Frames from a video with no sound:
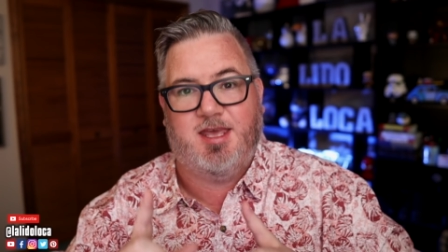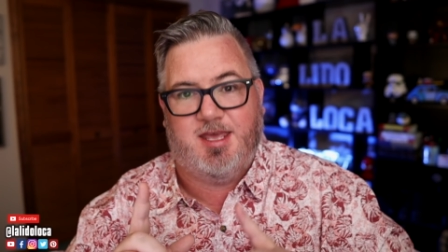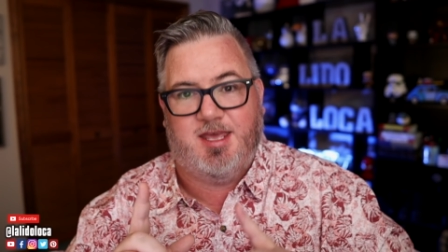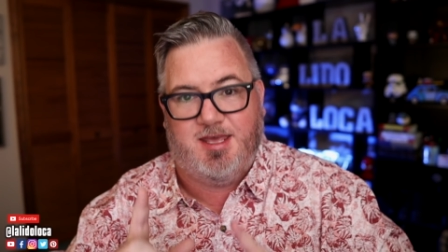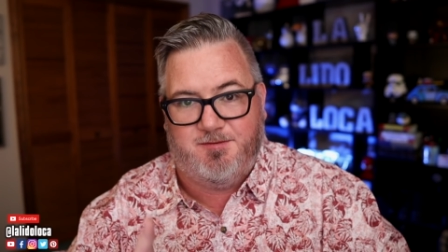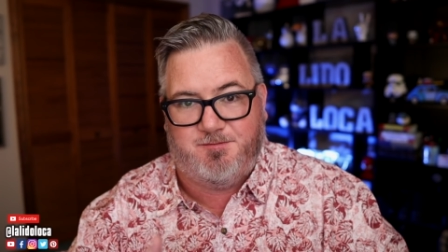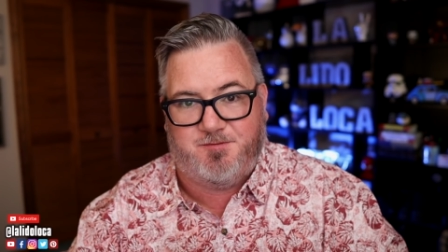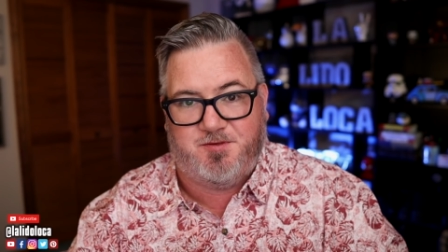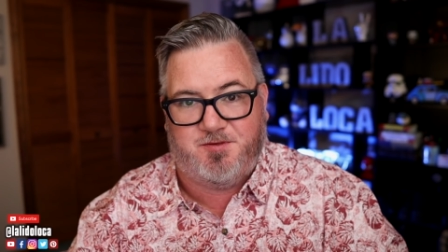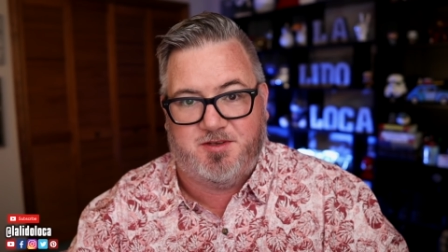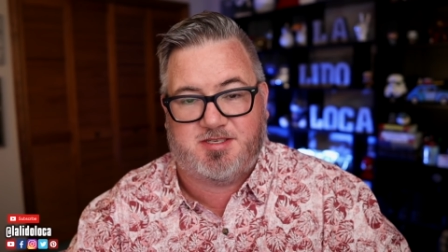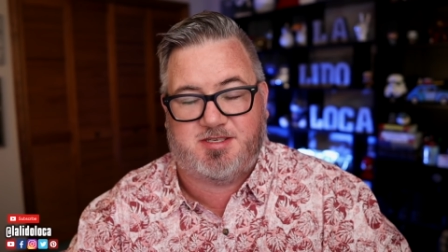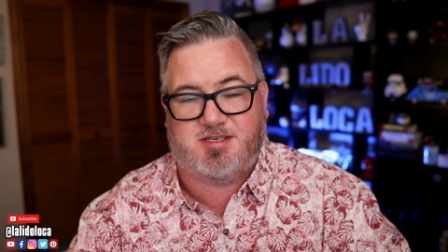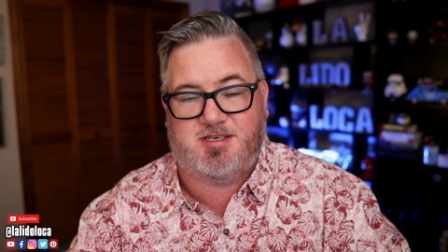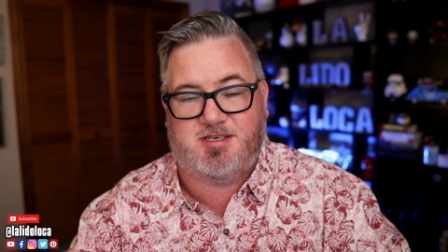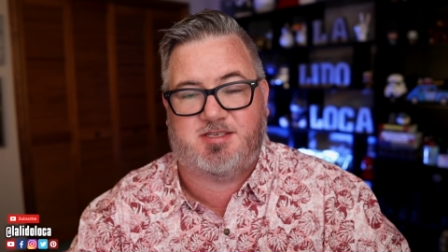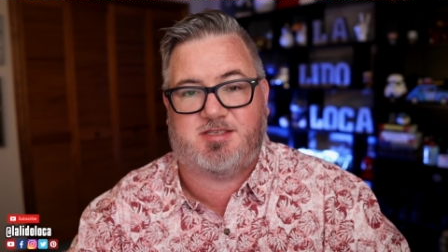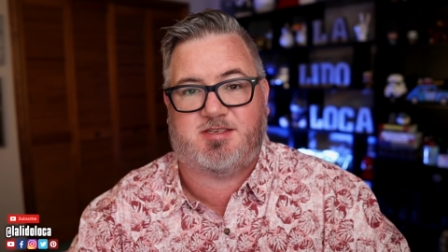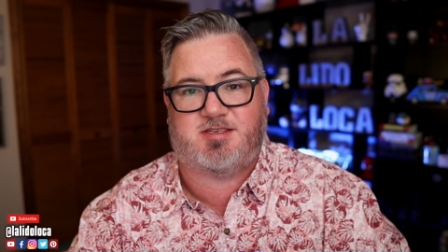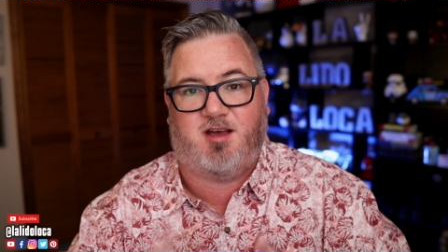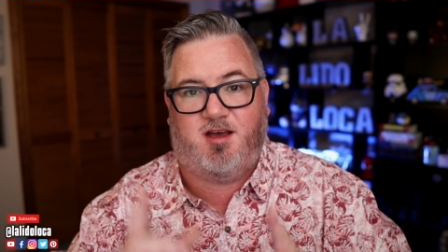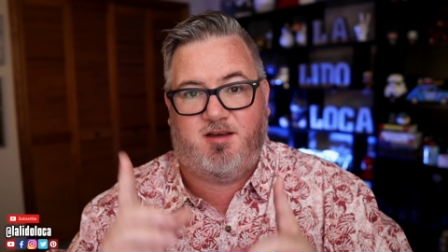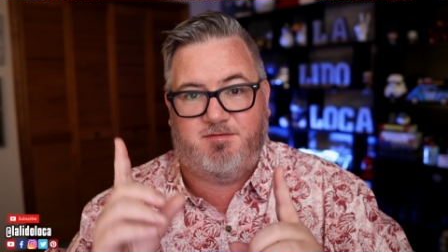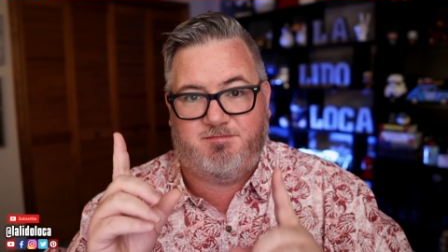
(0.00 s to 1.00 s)

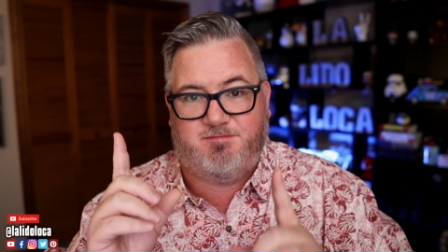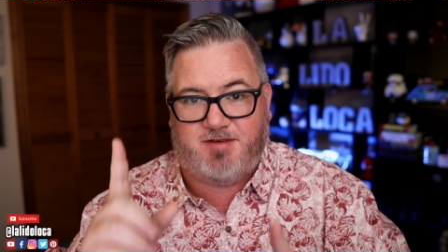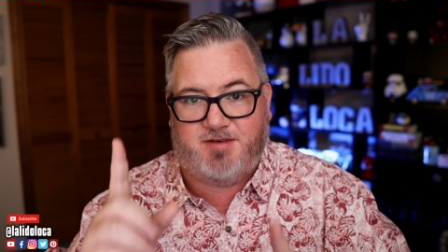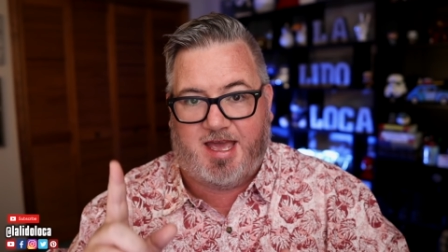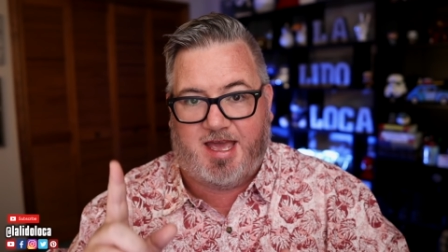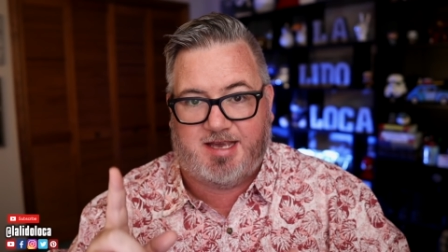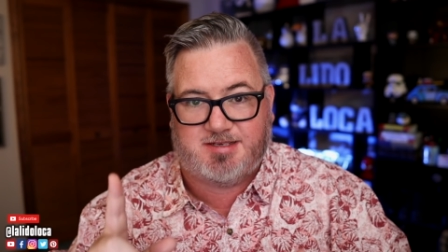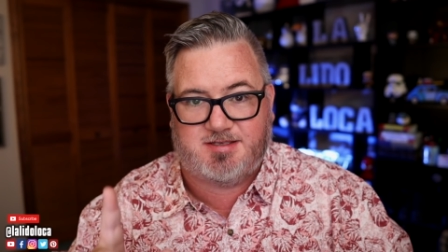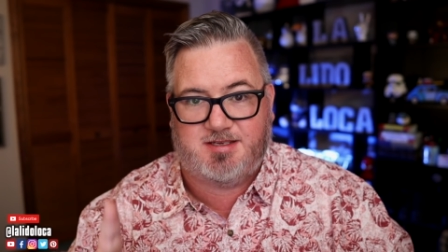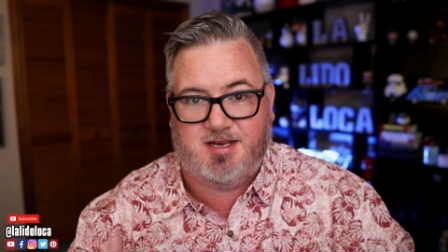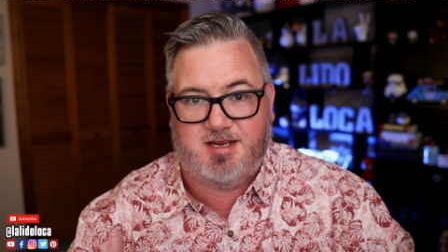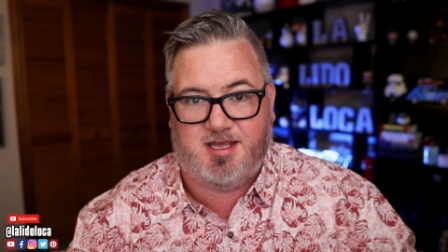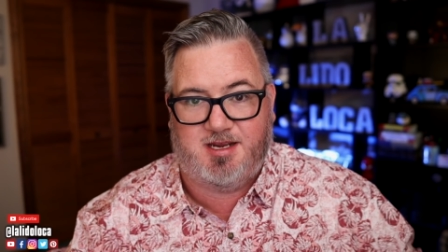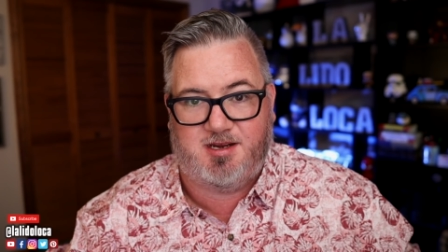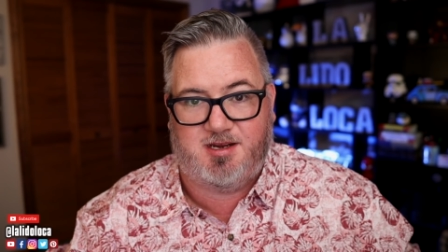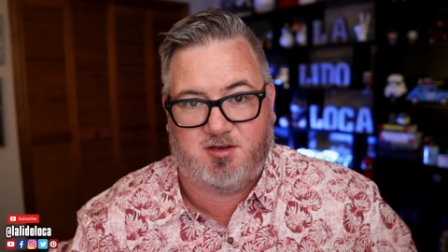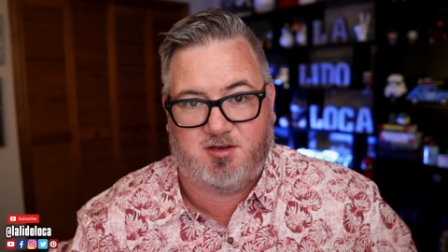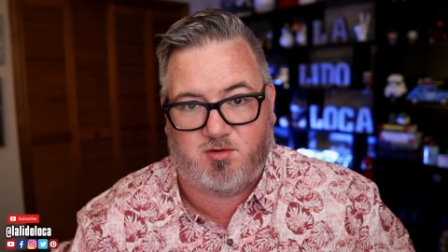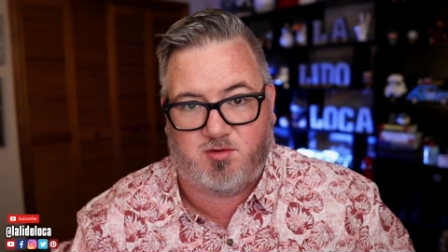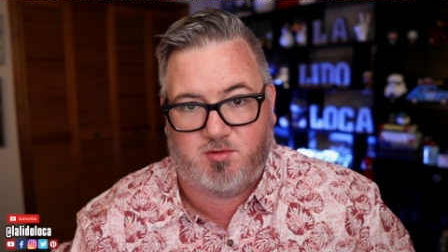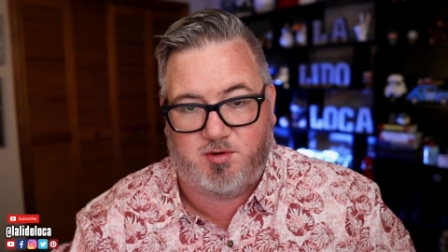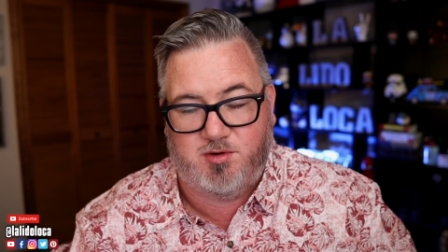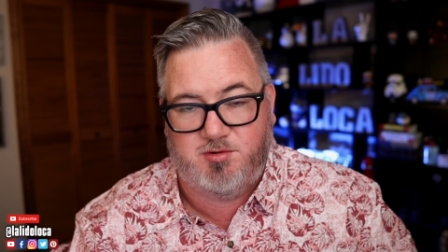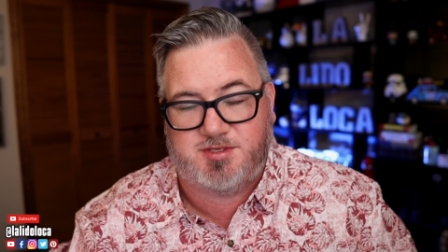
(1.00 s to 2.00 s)
emphasis on
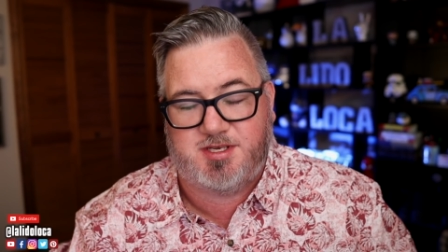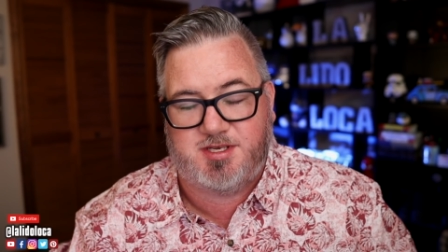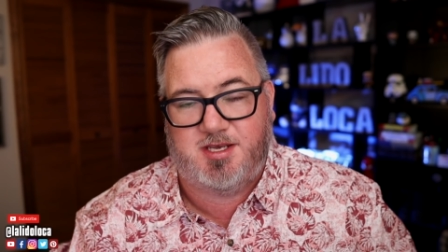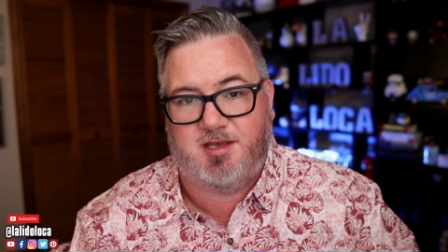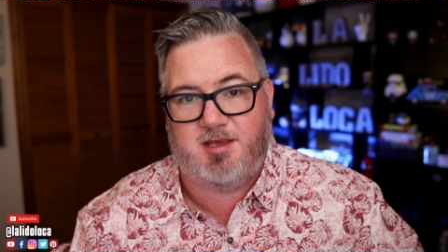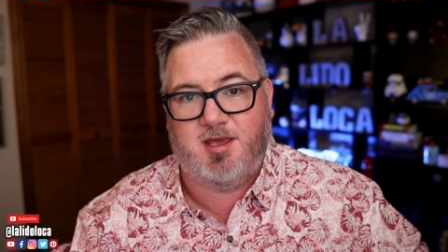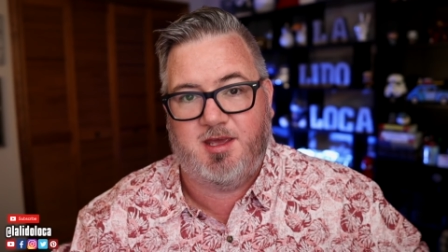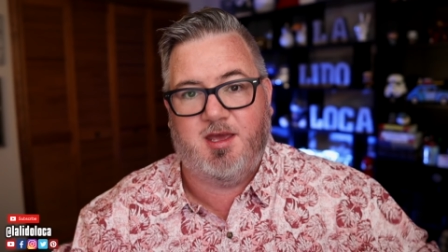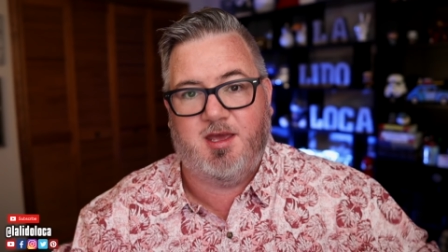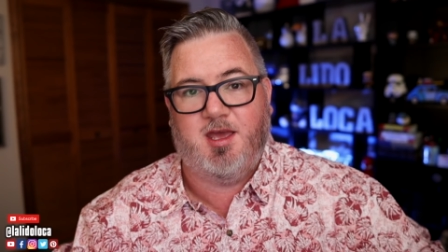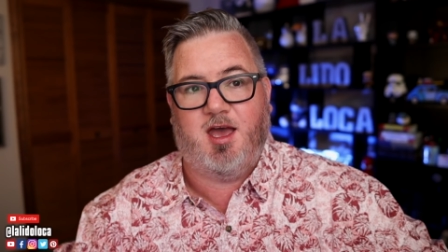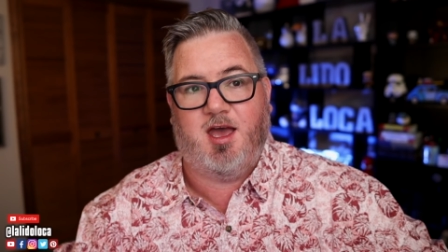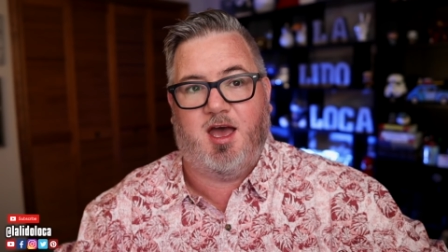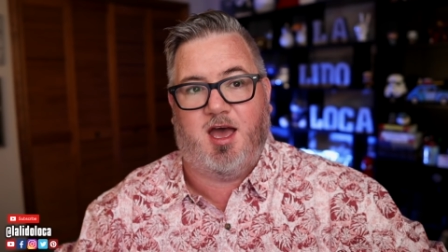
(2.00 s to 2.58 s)
vaccinated cruising